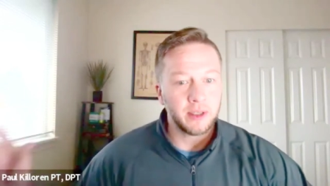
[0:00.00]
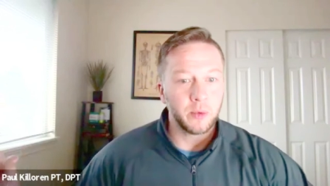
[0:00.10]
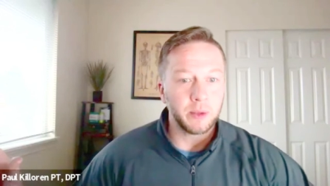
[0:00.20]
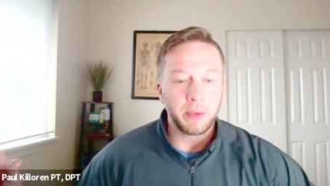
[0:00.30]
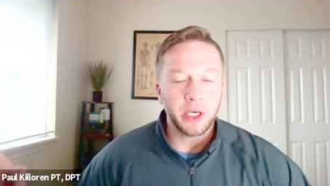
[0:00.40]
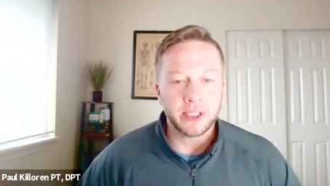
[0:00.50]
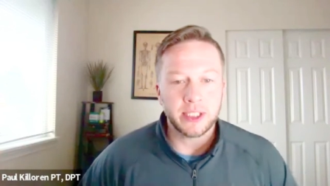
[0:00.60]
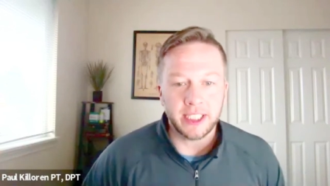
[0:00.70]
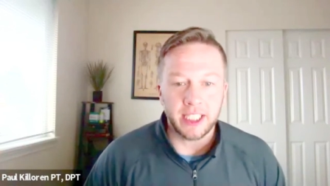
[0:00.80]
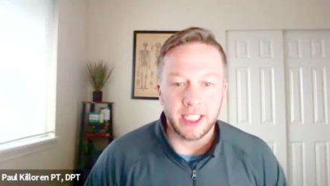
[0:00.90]
we'll post
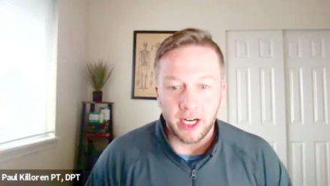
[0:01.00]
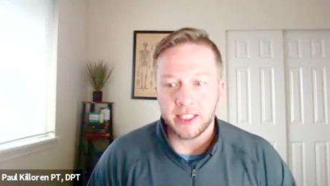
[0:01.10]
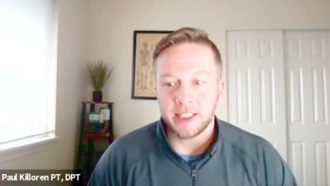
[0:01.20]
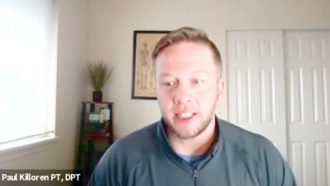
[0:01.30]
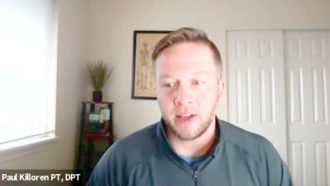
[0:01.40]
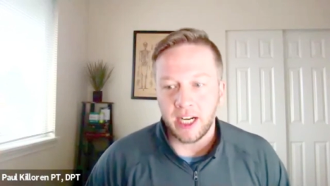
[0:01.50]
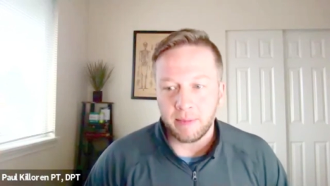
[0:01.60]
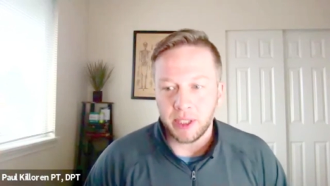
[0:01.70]
it in our Instagram.